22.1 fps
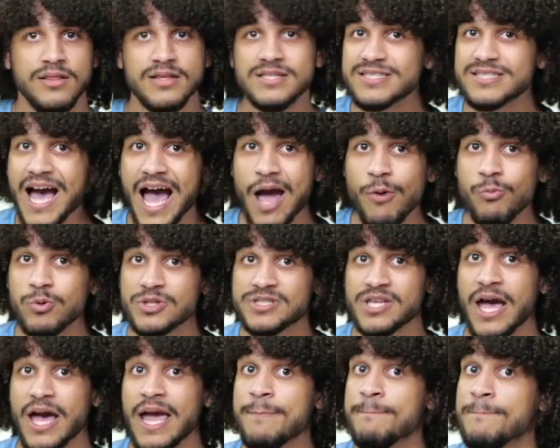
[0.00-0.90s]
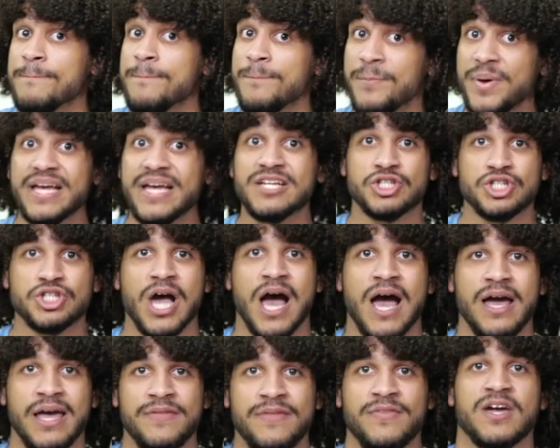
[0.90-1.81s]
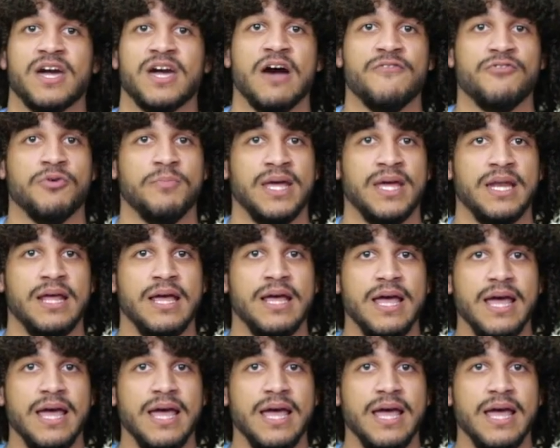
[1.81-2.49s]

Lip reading: This guy was a big shot in the government